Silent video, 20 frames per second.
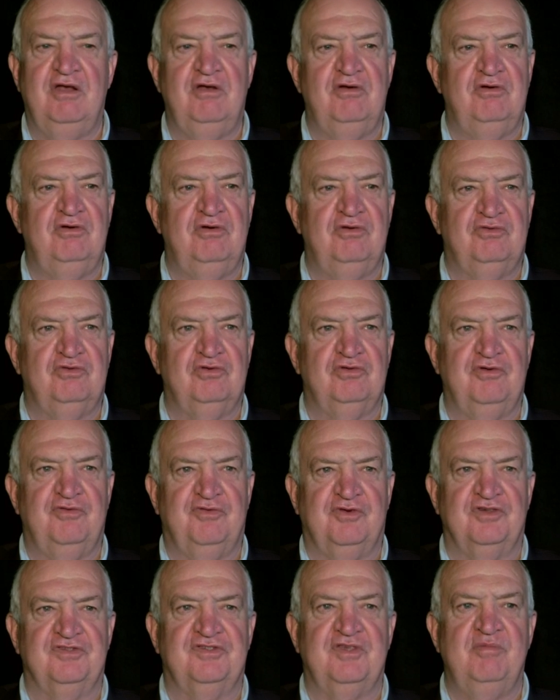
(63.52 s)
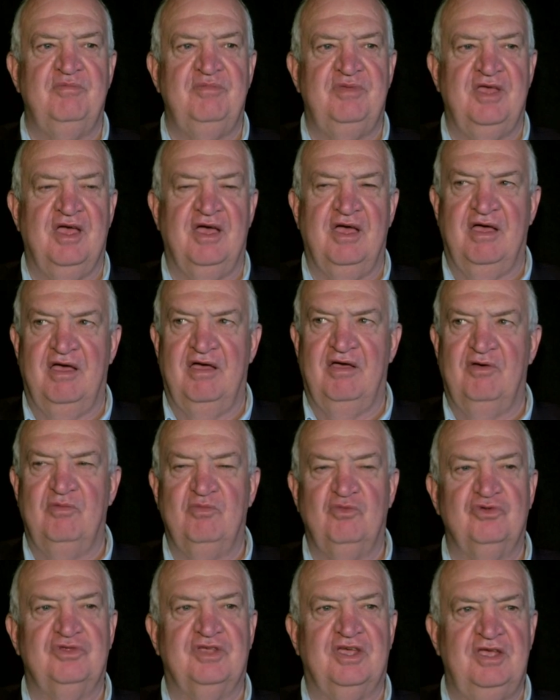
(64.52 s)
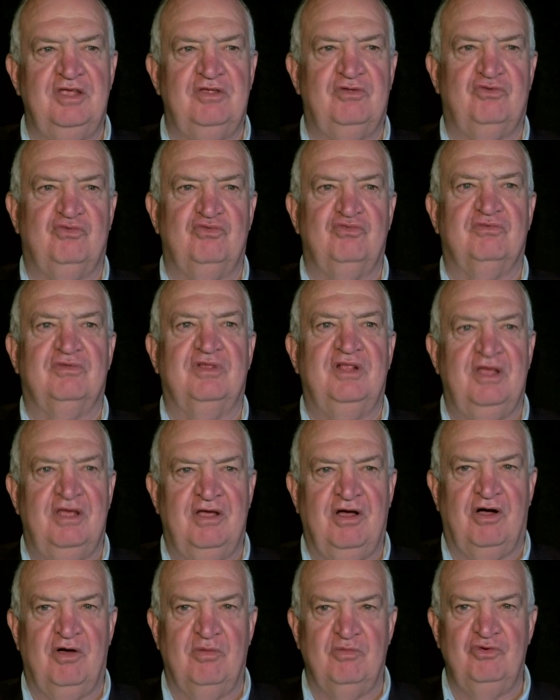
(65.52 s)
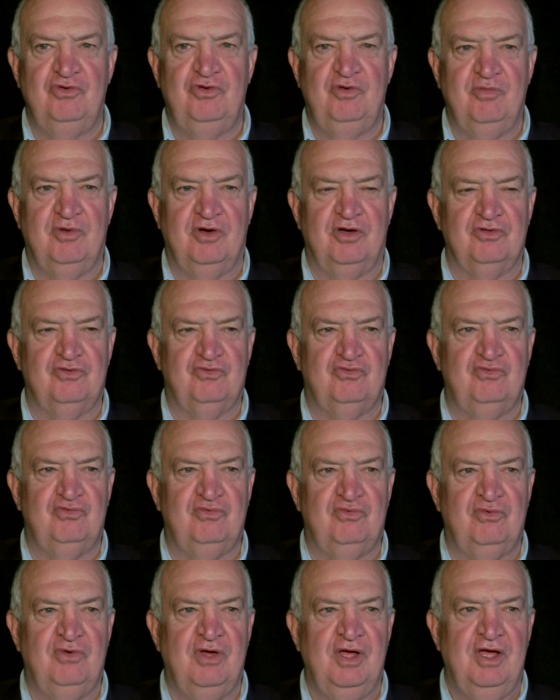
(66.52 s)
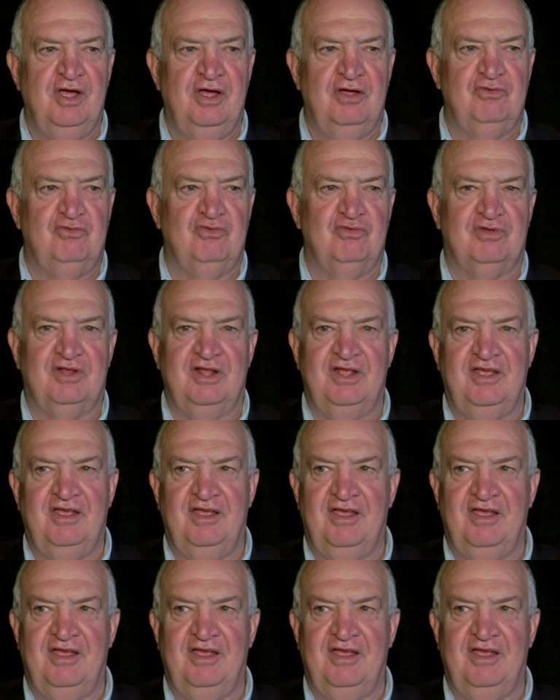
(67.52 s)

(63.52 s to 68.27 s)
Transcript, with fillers: DNA to show all the great landscapes and monuments of the country, the castles and all.